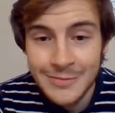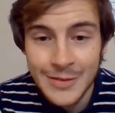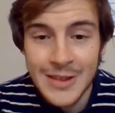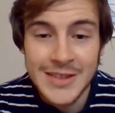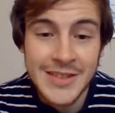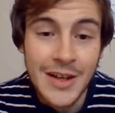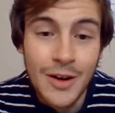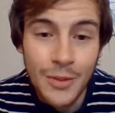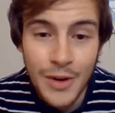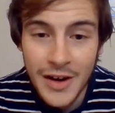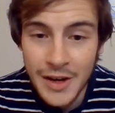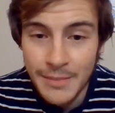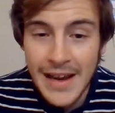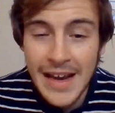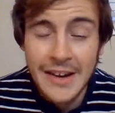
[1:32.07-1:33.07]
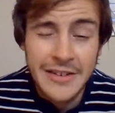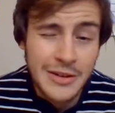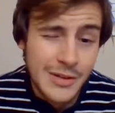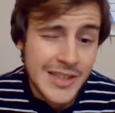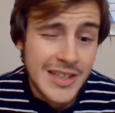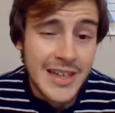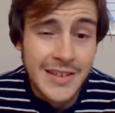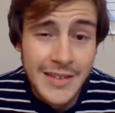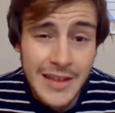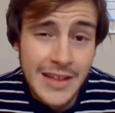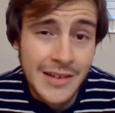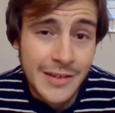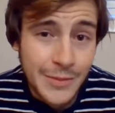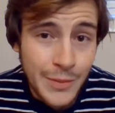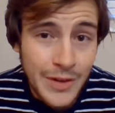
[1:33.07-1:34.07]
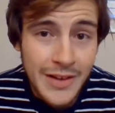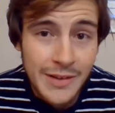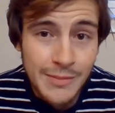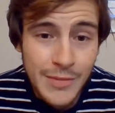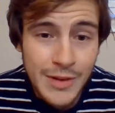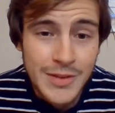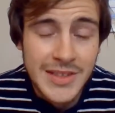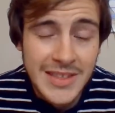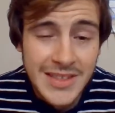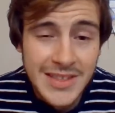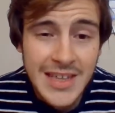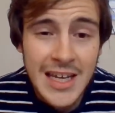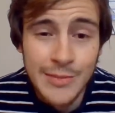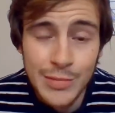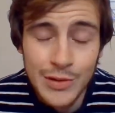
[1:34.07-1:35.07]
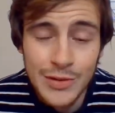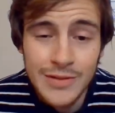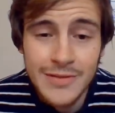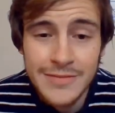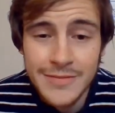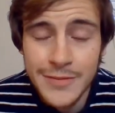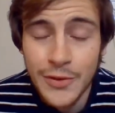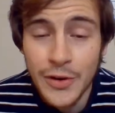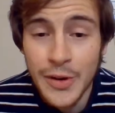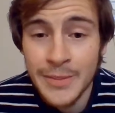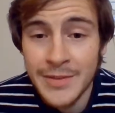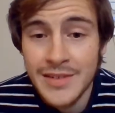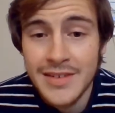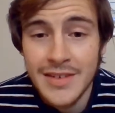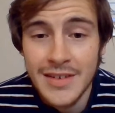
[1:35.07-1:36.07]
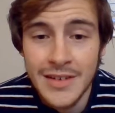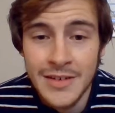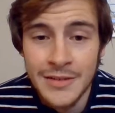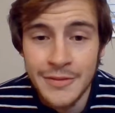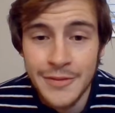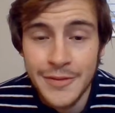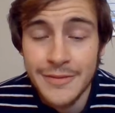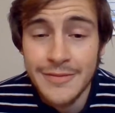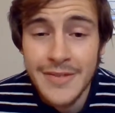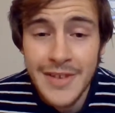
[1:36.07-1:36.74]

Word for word: a saltwater battery, which I think is one of the most sustainable forms of